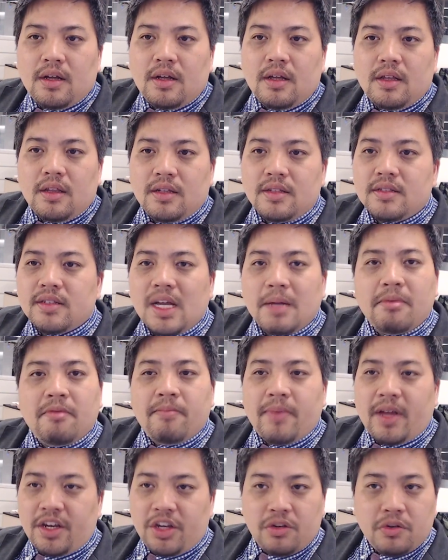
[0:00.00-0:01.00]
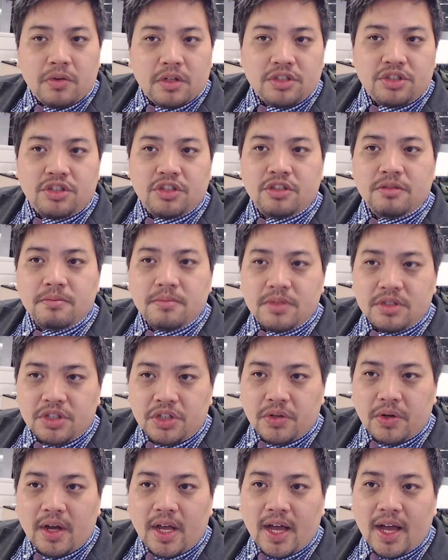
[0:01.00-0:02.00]
This type of menu assumes you
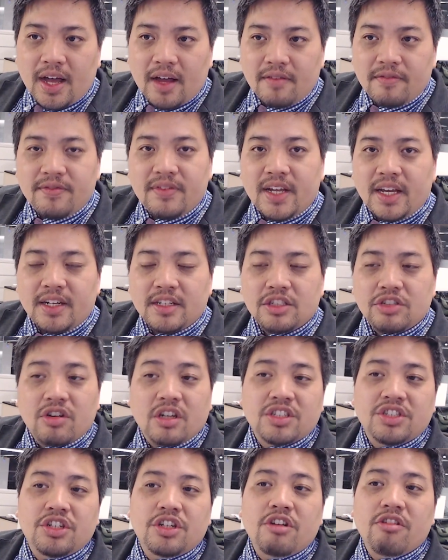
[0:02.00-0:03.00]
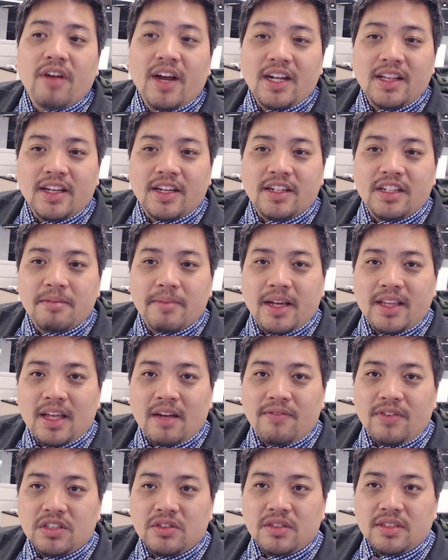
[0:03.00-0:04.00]
have data structured correctly to make that
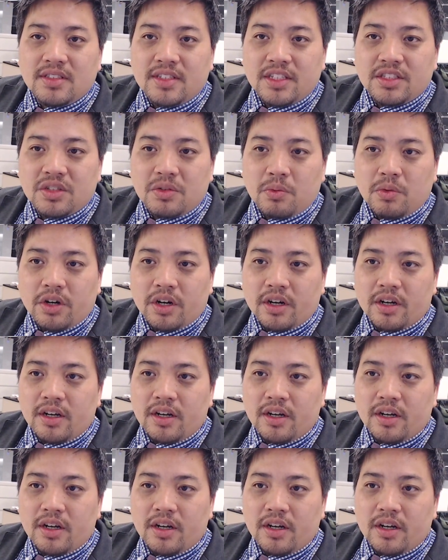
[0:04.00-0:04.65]
visualization work,